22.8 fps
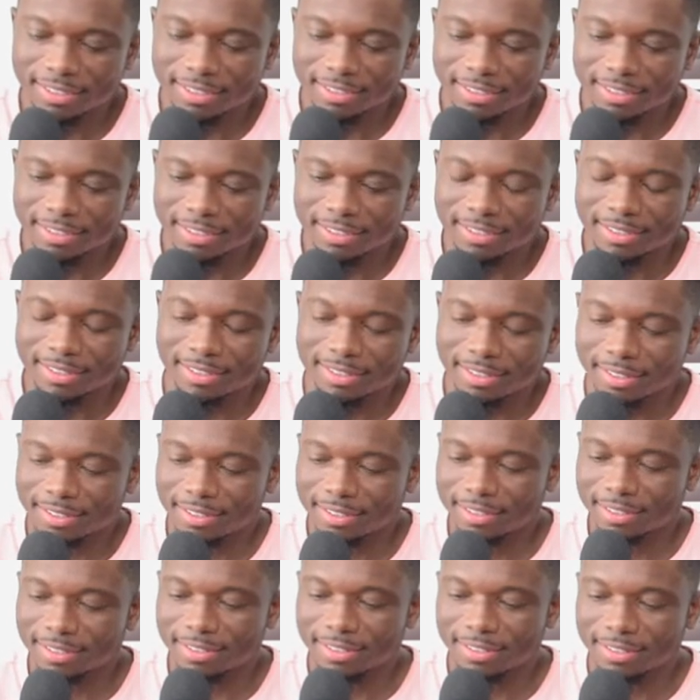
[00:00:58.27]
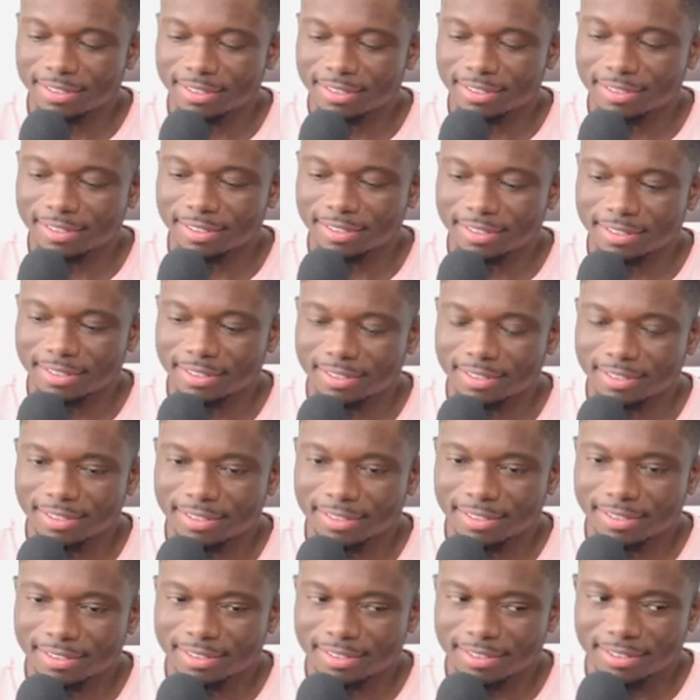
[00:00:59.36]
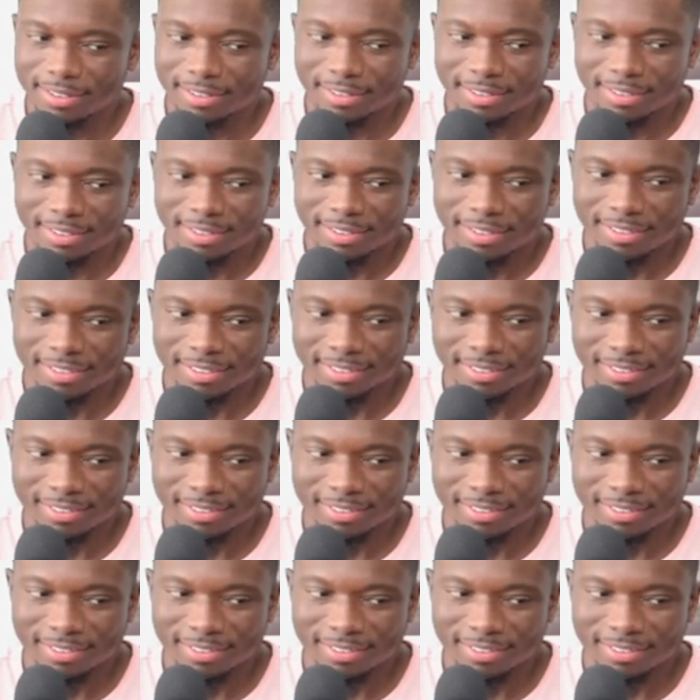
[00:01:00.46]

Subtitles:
(silent)